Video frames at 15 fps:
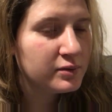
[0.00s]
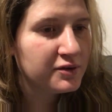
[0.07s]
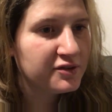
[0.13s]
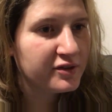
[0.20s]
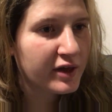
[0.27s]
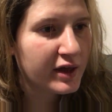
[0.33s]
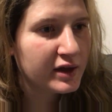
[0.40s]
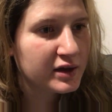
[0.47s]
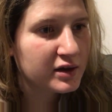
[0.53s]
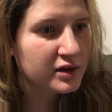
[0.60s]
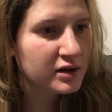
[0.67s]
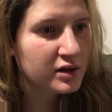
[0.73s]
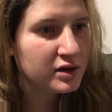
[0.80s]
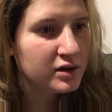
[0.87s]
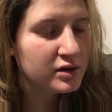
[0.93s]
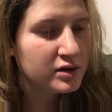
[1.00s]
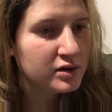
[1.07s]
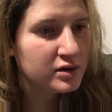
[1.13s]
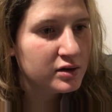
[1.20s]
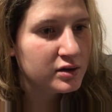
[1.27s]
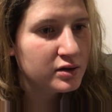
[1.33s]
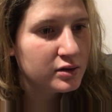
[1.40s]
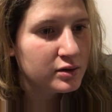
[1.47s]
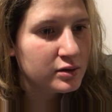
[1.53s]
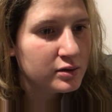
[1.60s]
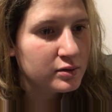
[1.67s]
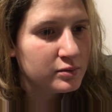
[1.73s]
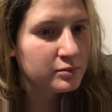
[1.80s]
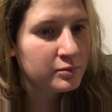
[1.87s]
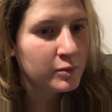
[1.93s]
was like
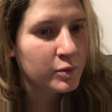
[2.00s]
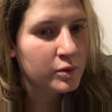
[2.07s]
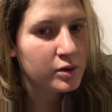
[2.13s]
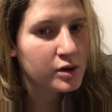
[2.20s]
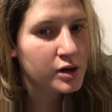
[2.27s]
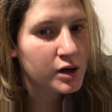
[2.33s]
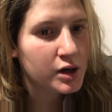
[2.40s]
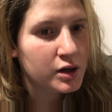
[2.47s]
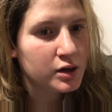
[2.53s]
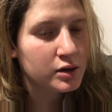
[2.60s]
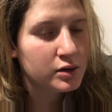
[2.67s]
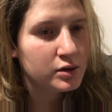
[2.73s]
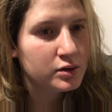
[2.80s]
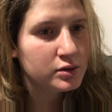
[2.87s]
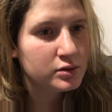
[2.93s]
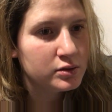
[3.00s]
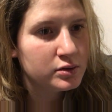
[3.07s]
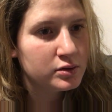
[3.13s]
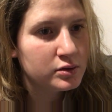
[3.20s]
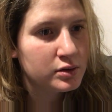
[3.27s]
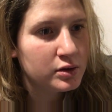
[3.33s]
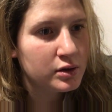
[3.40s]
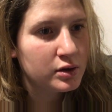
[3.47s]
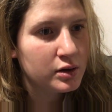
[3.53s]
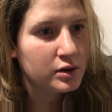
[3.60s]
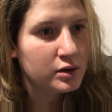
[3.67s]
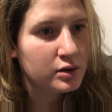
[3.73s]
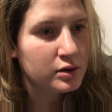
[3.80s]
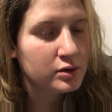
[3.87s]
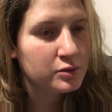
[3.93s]
more
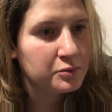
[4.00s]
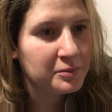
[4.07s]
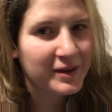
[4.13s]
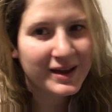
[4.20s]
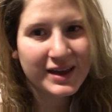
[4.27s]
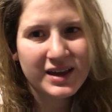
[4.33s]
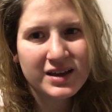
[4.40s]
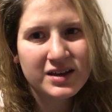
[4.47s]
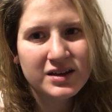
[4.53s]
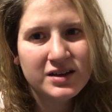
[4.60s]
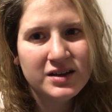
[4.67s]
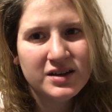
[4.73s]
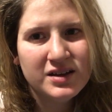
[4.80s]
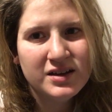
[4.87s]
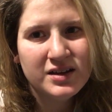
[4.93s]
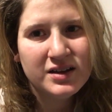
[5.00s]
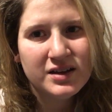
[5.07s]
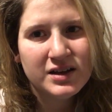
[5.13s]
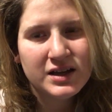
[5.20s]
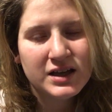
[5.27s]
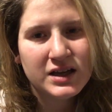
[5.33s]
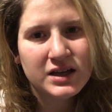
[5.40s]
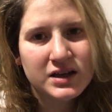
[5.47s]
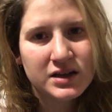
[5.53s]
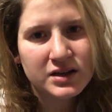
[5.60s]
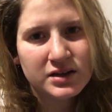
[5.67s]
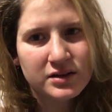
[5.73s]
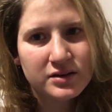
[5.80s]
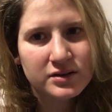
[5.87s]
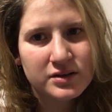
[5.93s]
opaque
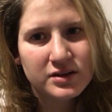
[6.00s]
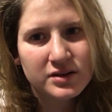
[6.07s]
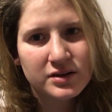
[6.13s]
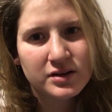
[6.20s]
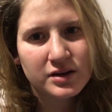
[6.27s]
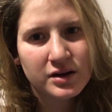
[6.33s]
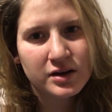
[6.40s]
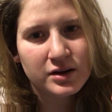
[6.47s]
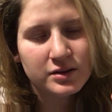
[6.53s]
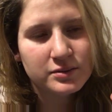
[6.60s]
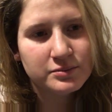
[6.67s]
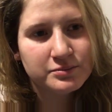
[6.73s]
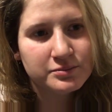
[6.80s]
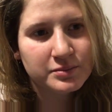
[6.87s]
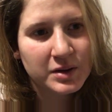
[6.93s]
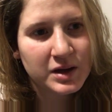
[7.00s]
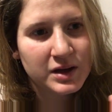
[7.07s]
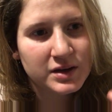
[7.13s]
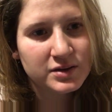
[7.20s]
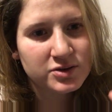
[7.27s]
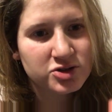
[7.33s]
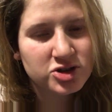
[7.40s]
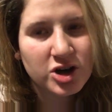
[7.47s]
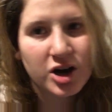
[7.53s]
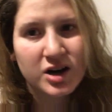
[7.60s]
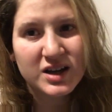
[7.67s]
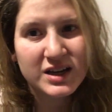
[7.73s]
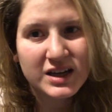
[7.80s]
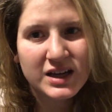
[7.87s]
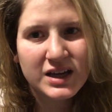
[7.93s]
and kind of
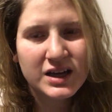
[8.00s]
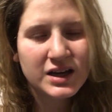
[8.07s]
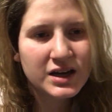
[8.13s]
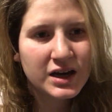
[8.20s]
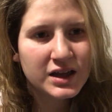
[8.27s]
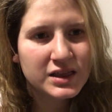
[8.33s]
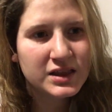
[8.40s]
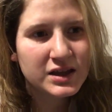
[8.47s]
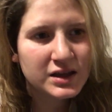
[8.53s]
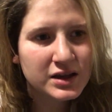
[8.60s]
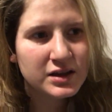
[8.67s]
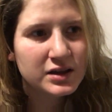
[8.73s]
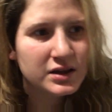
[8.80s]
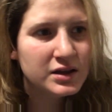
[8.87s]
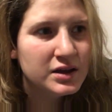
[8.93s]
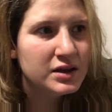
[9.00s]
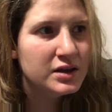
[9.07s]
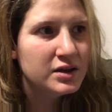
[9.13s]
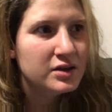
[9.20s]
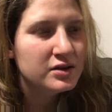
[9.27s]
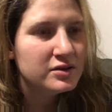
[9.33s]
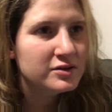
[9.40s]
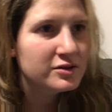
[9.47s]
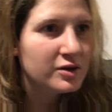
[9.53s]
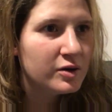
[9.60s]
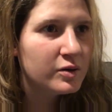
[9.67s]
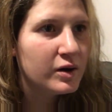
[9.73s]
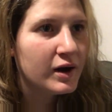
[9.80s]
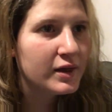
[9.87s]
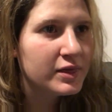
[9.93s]
chalky, I think.
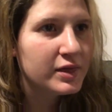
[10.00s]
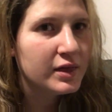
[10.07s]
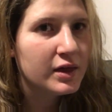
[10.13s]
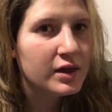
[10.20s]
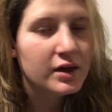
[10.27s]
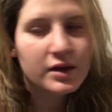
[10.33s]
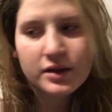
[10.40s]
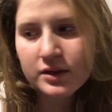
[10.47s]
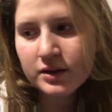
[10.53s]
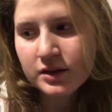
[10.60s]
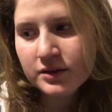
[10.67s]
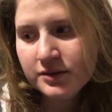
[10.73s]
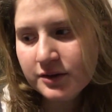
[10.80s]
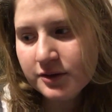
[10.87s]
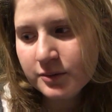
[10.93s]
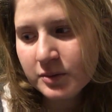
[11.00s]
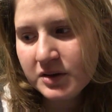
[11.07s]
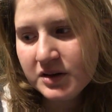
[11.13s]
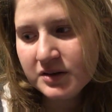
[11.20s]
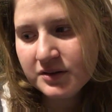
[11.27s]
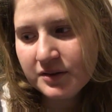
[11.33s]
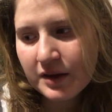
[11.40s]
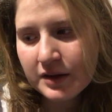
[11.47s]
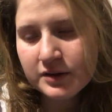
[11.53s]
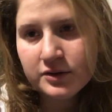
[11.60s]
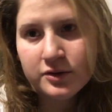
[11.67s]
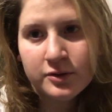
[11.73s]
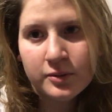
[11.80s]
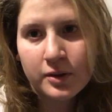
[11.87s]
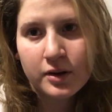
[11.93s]
So I think because this one is like
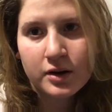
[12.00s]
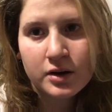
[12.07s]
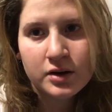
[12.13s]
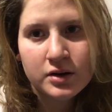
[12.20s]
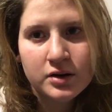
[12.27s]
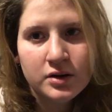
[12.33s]
newer,